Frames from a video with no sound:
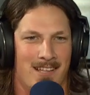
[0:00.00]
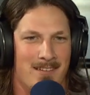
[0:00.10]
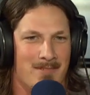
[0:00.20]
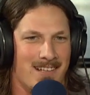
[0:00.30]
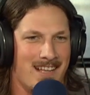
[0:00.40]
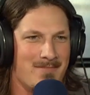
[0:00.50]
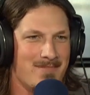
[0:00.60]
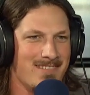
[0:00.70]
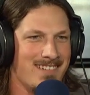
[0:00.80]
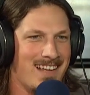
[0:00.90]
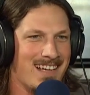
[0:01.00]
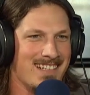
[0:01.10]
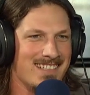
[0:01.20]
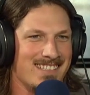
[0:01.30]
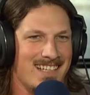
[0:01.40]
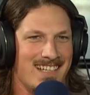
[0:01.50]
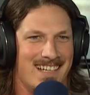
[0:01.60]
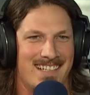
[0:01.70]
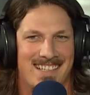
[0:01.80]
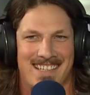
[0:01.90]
Maybe some fumes there.